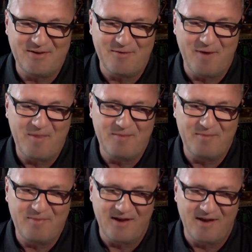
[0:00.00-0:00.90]
Did you want me
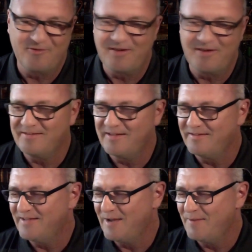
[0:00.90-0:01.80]
to bid on it for you?
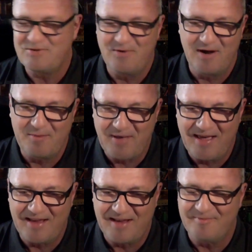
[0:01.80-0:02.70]
And how much do you want
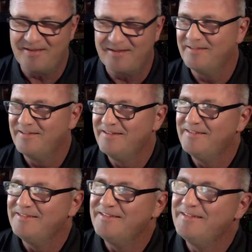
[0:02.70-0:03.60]
to pay? And I'm like,
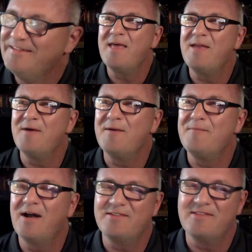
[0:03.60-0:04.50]

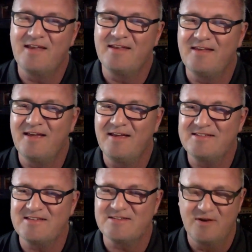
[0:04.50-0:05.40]
anyway, got to the end of the
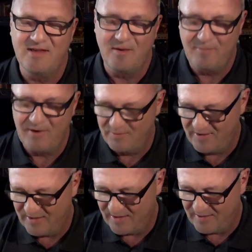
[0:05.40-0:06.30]
day. He says, oh, yeah, by
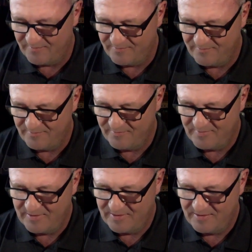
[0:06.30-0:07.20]
the way,
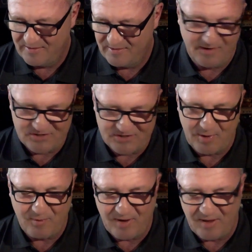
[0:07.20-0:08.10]
the
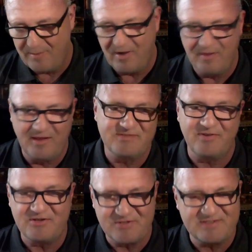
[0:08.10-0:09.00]
auction went well. I bought
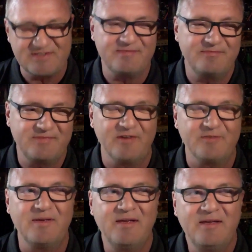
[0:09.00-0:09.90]
lots of engines, he
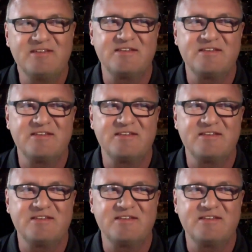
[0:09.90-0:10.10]
tells me.